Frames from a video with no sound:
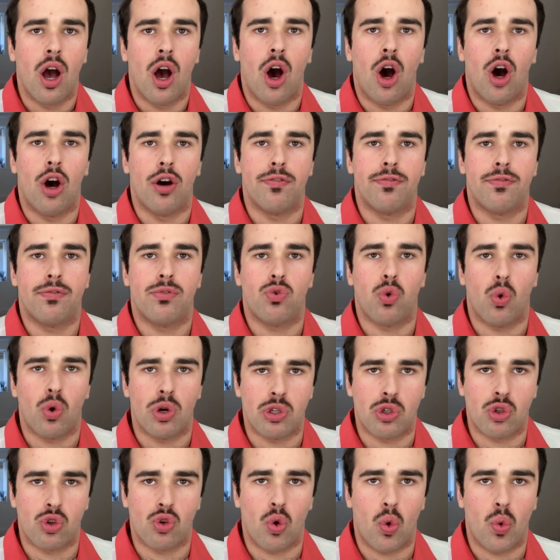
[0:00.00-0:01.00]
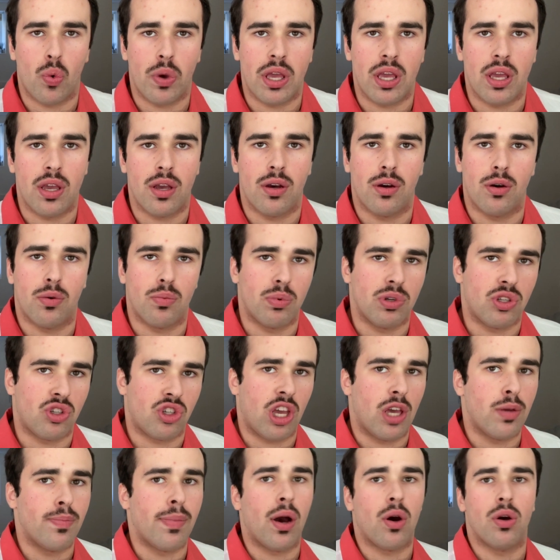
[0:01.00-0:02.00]
of Toy Story, which
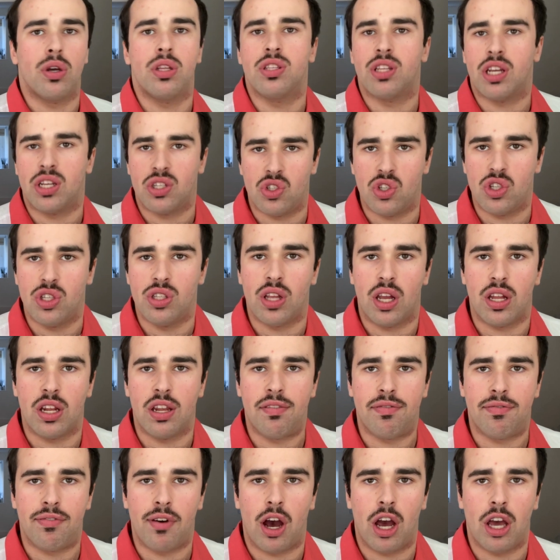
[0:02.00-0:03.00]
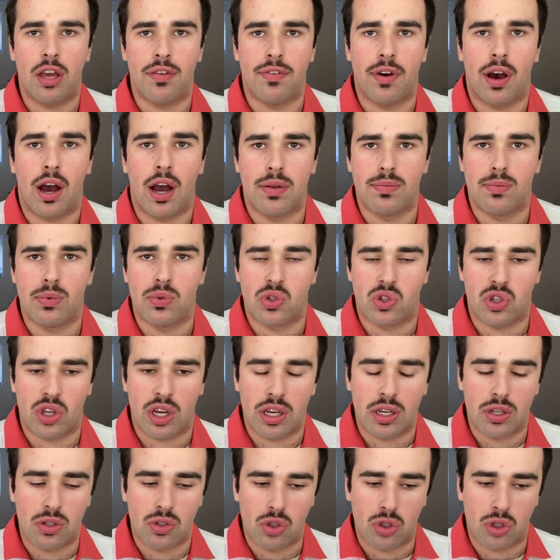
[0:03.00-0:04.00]
came out in 1995, I
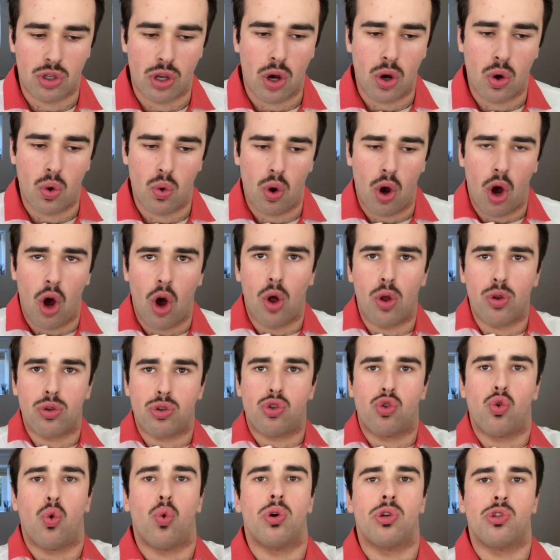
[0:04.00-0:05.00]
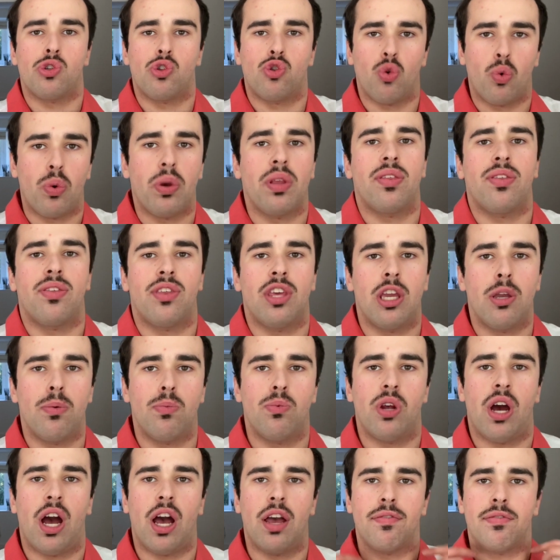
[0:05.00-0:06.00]
decided to go all Toy Story themed.
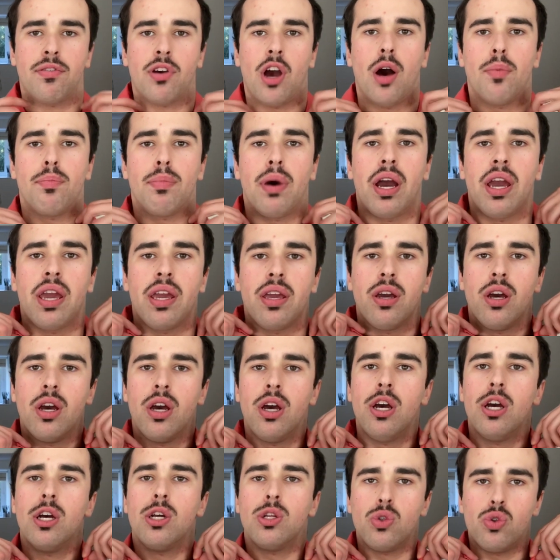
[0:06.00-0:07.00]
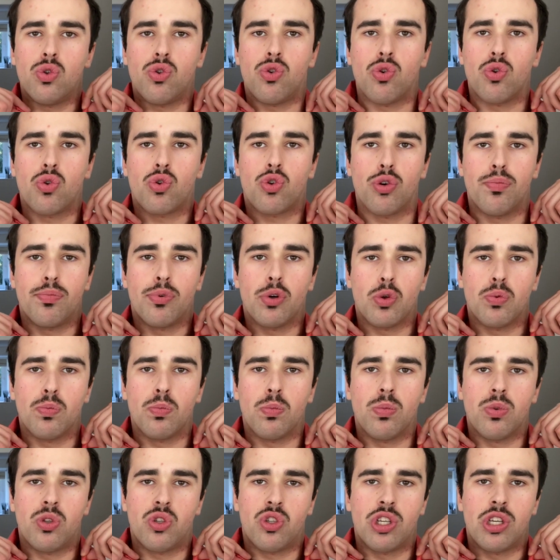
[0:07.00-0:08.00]
I've got my Do
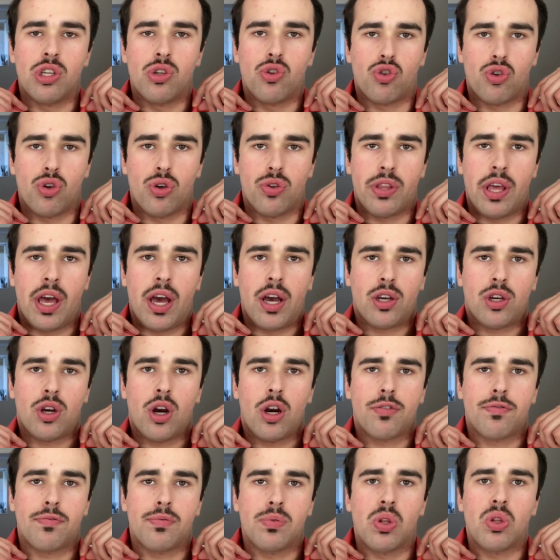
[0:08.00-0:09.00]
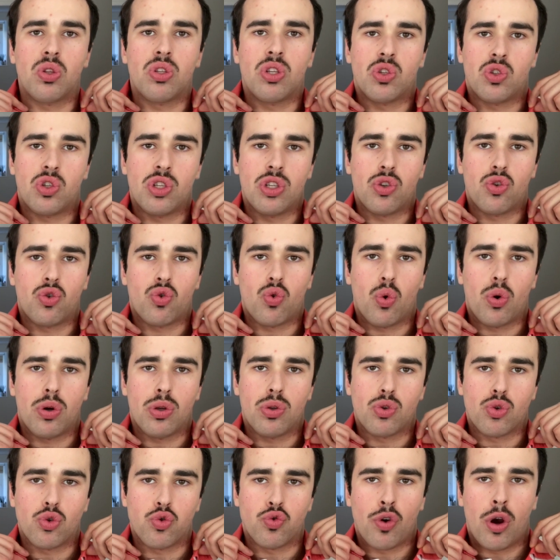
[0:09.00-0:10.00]
Kaboom t-shirt that I got from the Disney store in
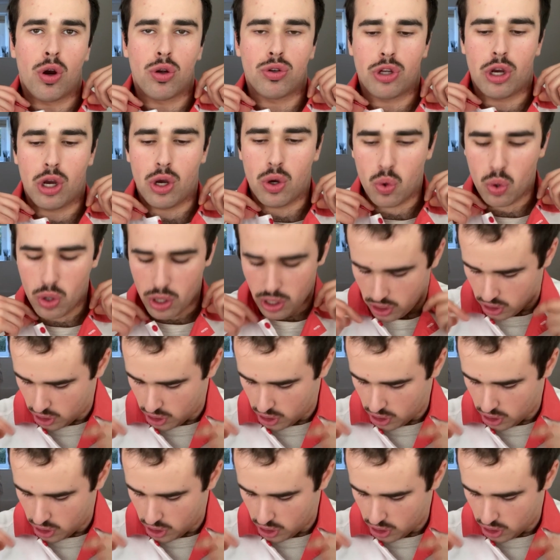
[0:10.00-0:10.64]
Toronto.